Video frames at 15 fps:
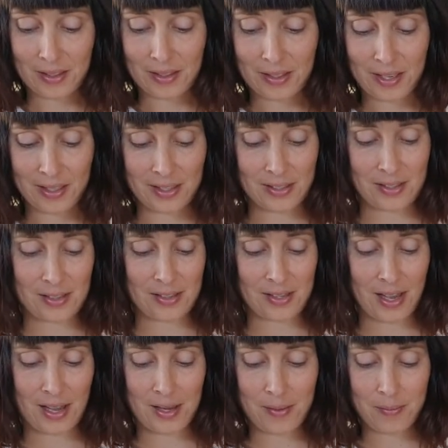and
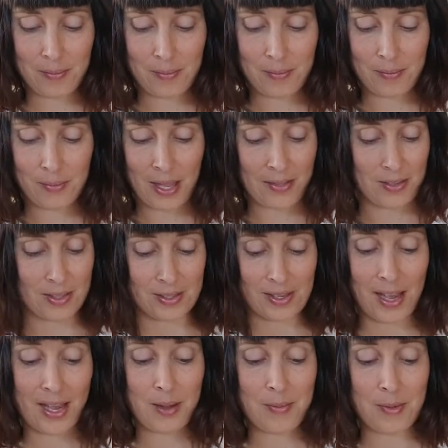the
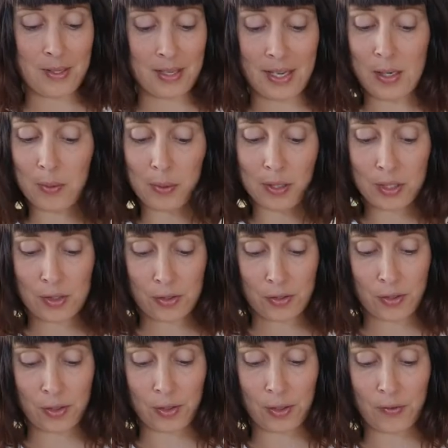same is equally
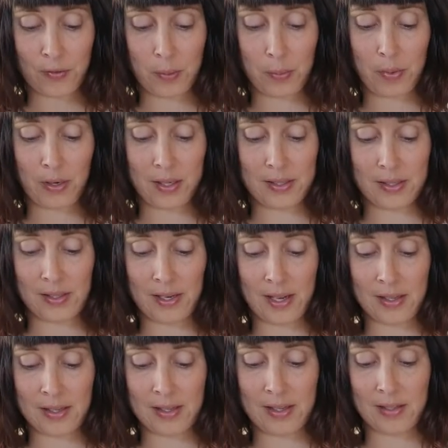true of the present
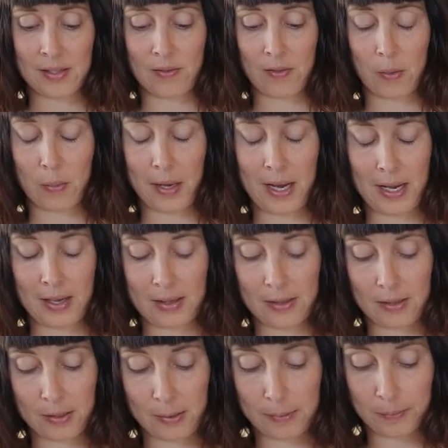as it is of the
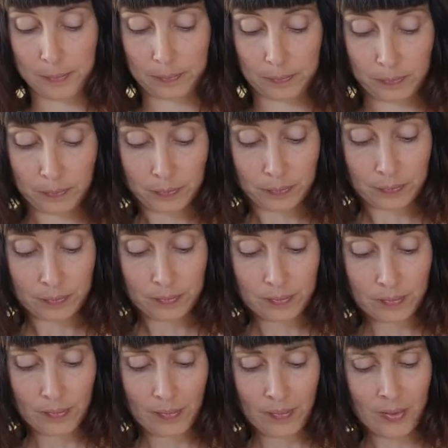past.
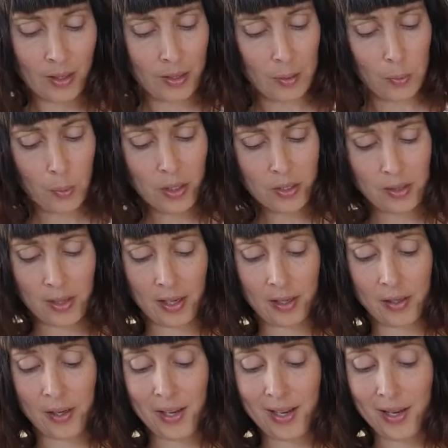What then
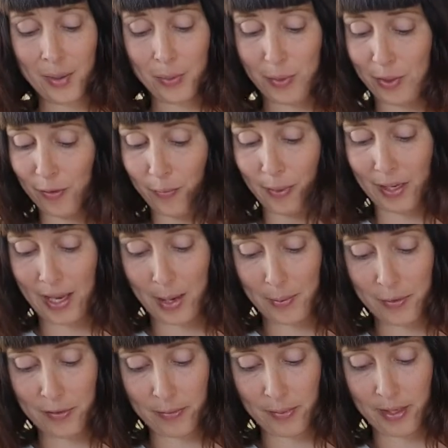would have become
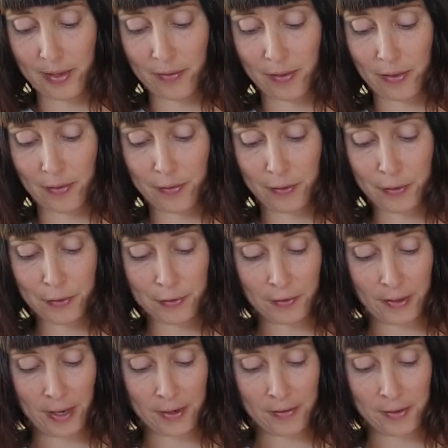of me if the full
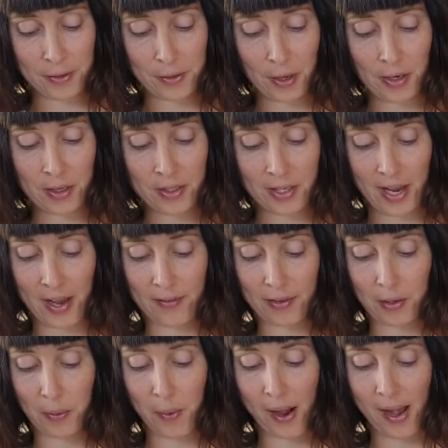flood of the knowledge I have
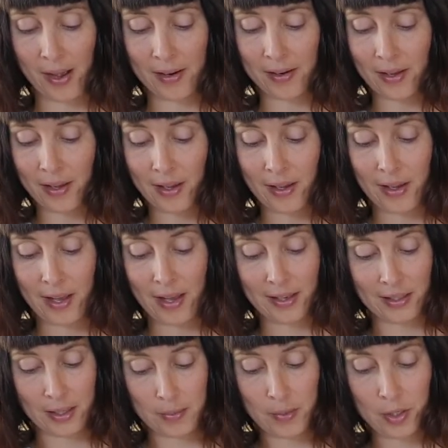acquired, and
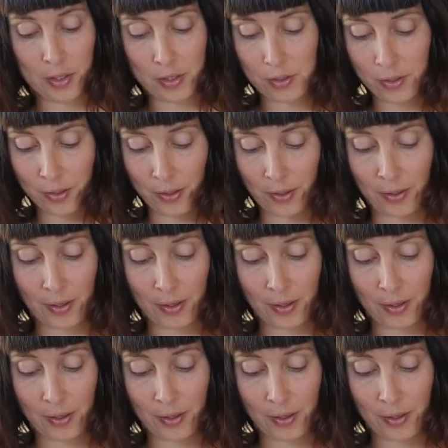let me assure you,